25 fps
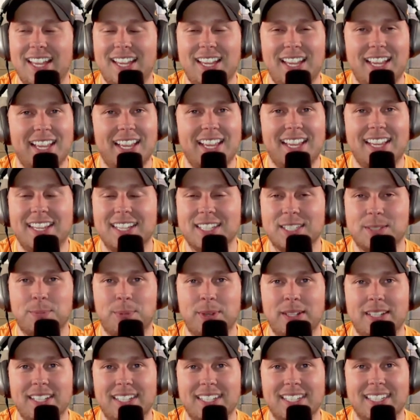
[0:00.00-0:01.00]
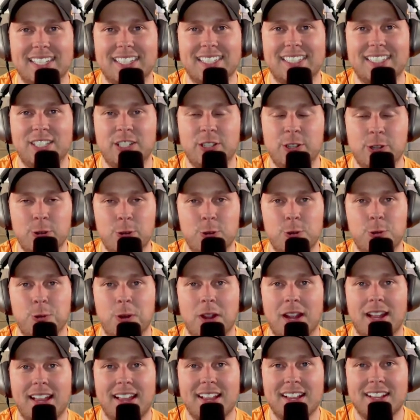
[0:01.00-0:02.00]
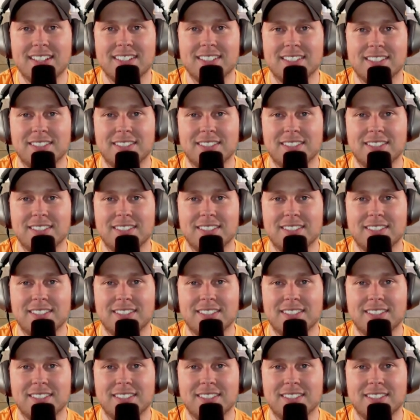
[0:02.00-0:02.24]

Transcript: ESPNU has